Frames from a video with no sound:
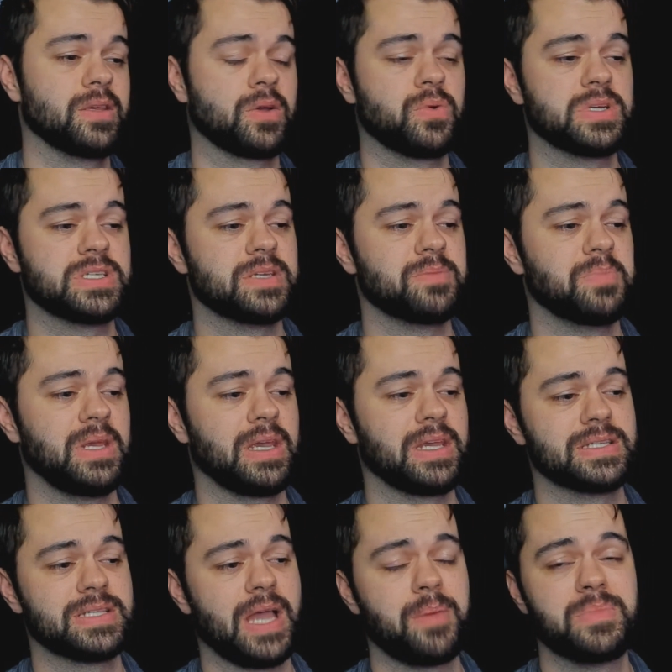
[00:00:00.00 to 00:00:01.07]
The question being
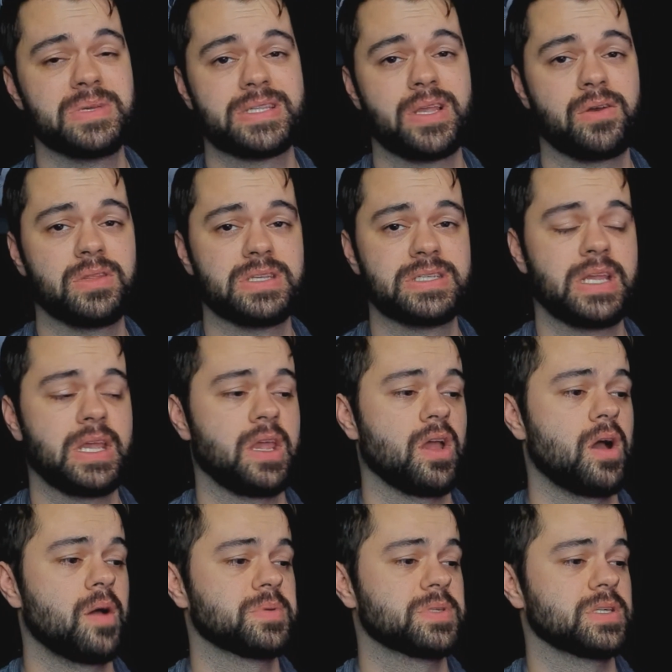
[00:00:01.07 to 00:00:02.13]
is, I missed out on the staking
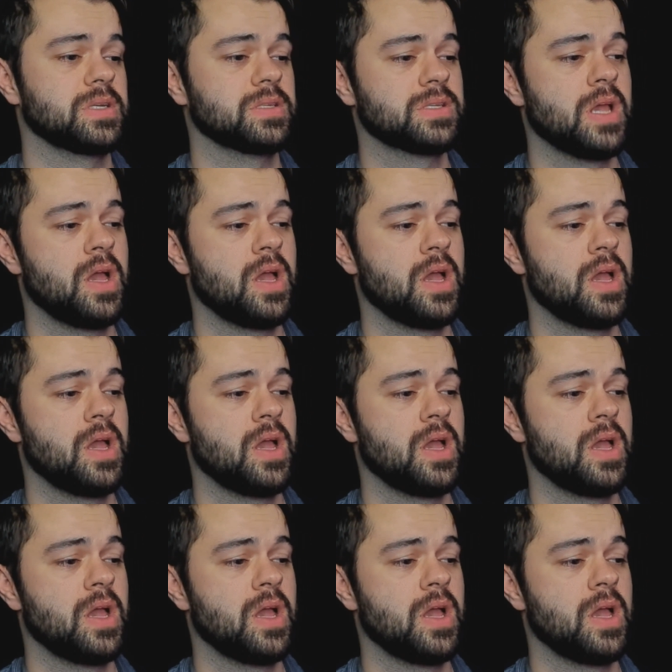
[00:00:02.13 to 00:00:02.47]
options.